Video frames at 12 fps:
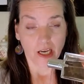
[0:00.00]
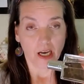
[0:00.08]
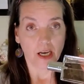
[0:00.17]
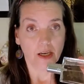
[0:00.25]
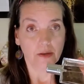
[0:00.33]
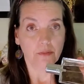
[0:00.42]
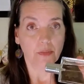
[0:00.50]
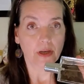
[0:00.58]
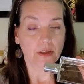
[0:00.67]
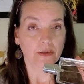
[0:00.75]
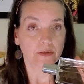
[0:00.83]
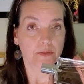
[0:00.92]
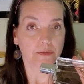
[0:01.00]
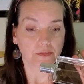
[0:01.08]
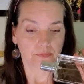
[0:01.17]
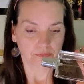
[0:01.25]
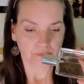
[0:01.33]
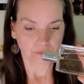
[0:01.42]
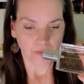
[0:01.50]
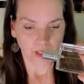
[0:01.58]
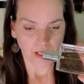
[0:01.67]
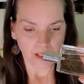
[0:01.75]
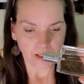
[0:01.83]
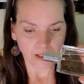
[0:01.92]
Um,
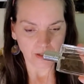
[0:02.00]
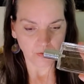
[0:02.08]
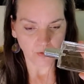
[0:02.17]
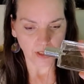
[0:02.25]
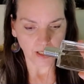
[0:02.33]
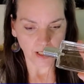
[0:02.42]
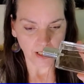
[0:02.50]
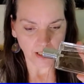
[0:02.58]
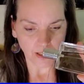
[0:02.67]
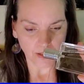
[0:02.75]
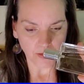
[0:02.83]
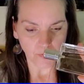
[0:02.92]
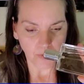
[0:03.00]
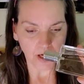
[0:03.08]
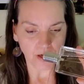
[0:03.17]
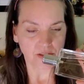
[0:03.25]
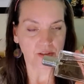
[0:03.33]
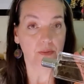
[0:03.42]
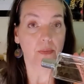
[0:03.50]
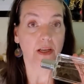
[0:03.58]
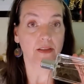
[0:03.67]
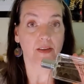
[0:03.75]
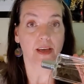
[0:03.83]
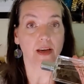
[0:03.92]
and this one is Paris to
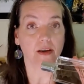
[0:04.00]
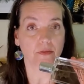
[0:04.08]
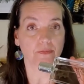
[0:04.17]
Moscow.